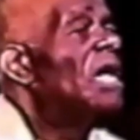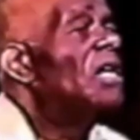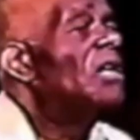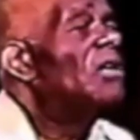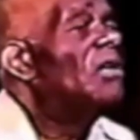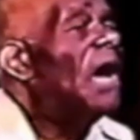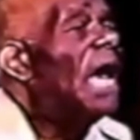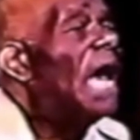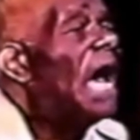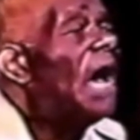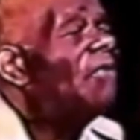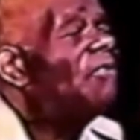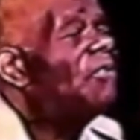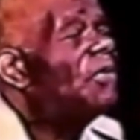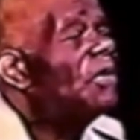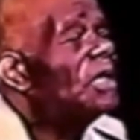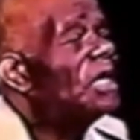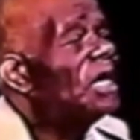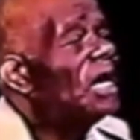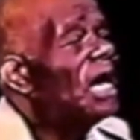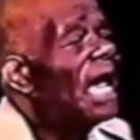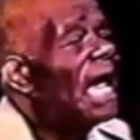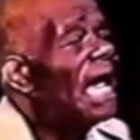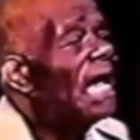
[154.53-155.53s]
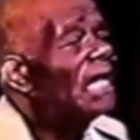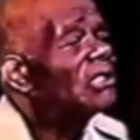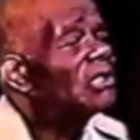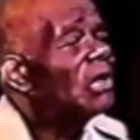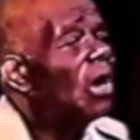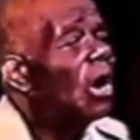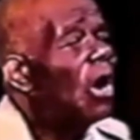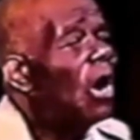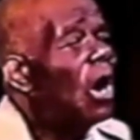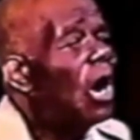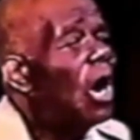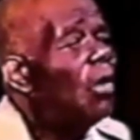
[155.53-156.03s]
Now, Africa has
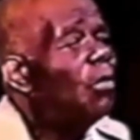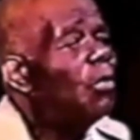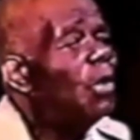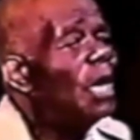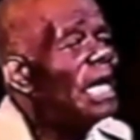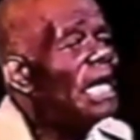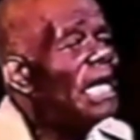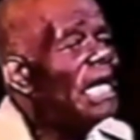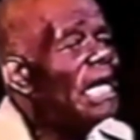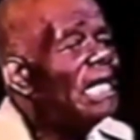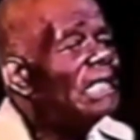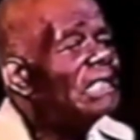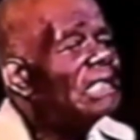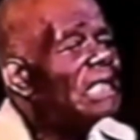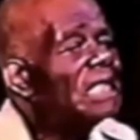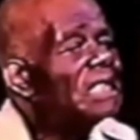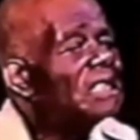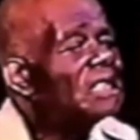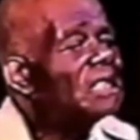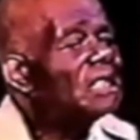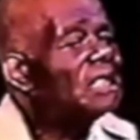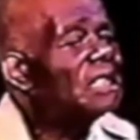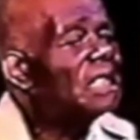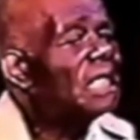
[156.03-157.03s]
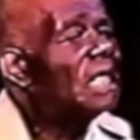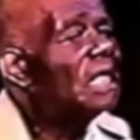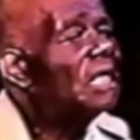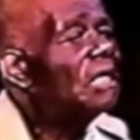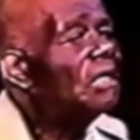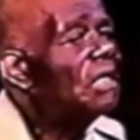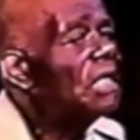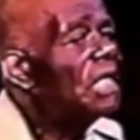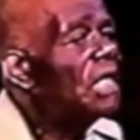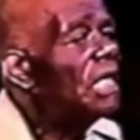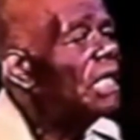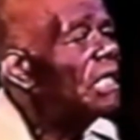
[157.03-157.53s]
always and
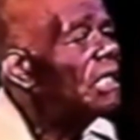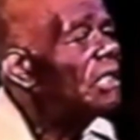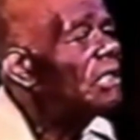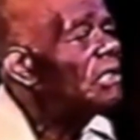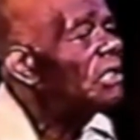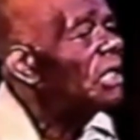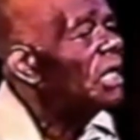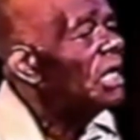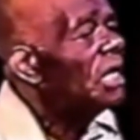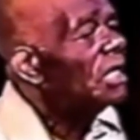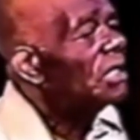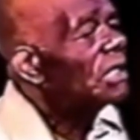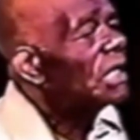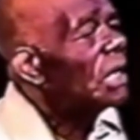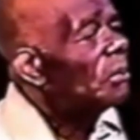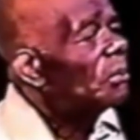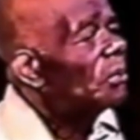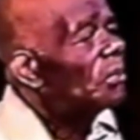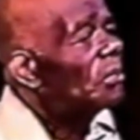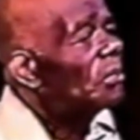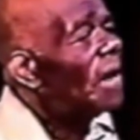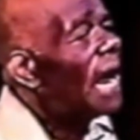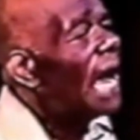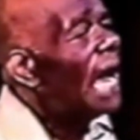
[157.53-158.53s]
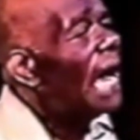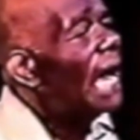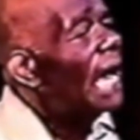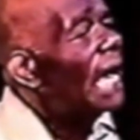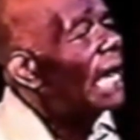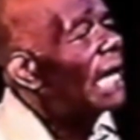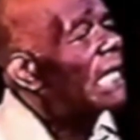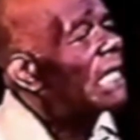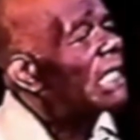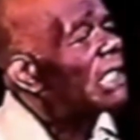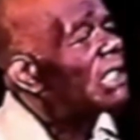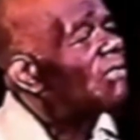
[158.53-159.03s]
still is the
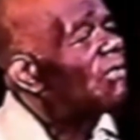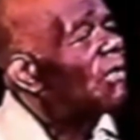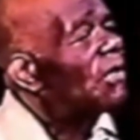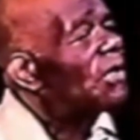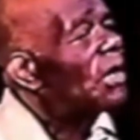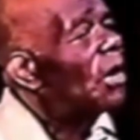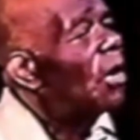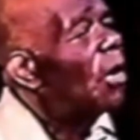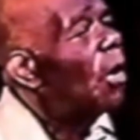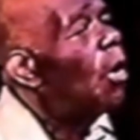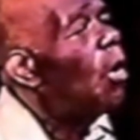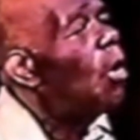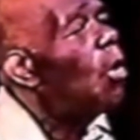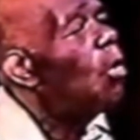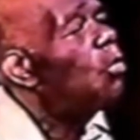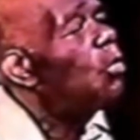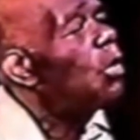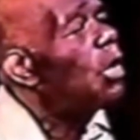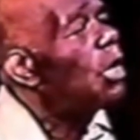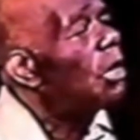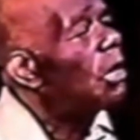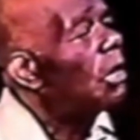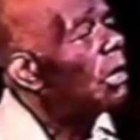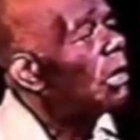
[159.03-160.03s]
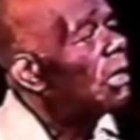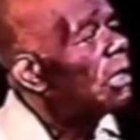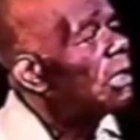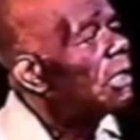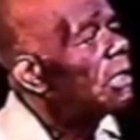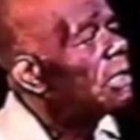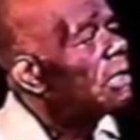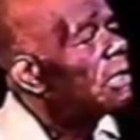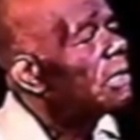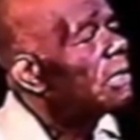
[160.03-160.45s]
prize for the whole world.